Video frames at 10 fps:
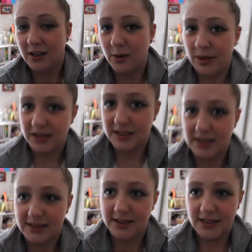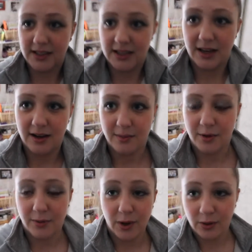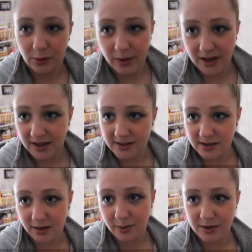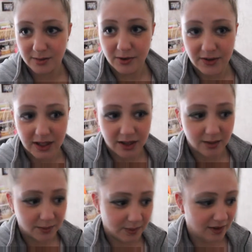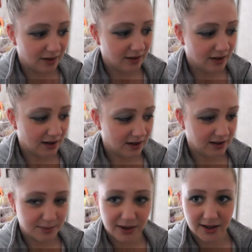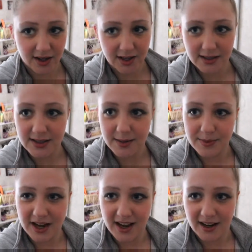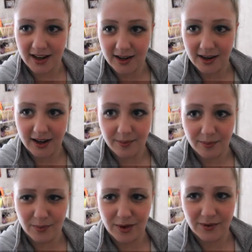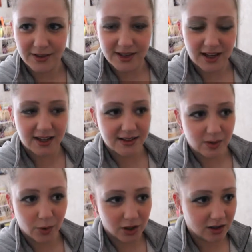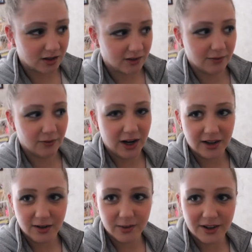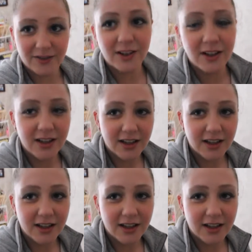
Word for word: going to see um, Rogue One, the Star Wars movie with I think his brother and stepdad and um, one of his like, his like work friend or whatever.